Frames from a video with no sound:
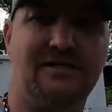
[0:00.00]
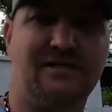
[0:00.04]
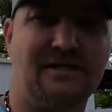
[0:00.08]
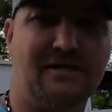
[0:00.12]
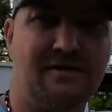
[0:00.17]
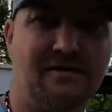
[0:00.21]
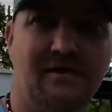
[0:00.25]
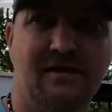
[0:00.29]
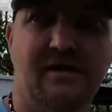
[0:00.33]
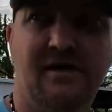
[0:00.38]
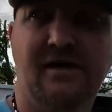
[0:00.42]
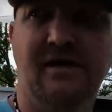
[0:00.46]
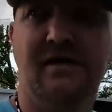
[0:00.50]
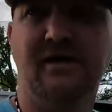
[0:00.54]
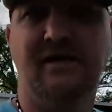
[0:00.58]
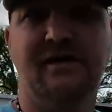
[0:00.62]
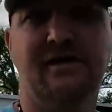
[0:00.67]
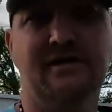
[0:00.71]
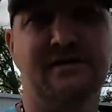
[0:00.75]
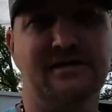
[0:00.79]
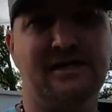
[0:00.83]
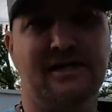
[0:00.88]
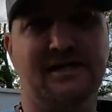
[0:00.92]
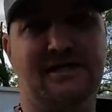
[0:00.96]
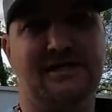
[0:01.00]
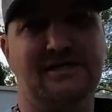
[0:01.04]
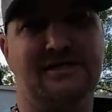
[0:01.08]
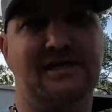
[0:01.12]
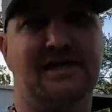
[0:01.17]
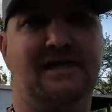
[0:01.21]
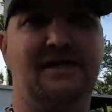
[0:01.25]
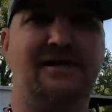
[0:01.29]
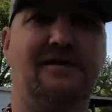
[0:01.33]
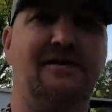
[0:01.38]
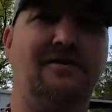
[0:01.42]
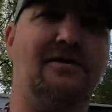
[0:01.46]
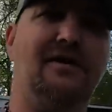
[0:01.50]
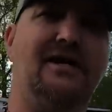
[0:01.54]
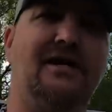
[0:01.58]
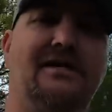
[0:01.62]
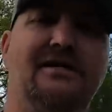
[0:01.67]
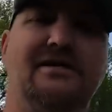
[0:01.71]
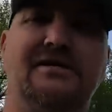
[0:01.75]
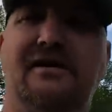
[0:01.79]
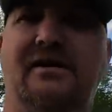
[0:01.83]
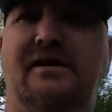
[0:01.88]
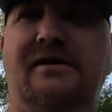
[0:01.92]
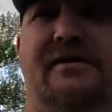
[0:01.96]
to sleep. Check this out, though,
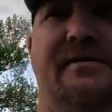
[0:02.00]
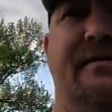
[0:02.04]
guys.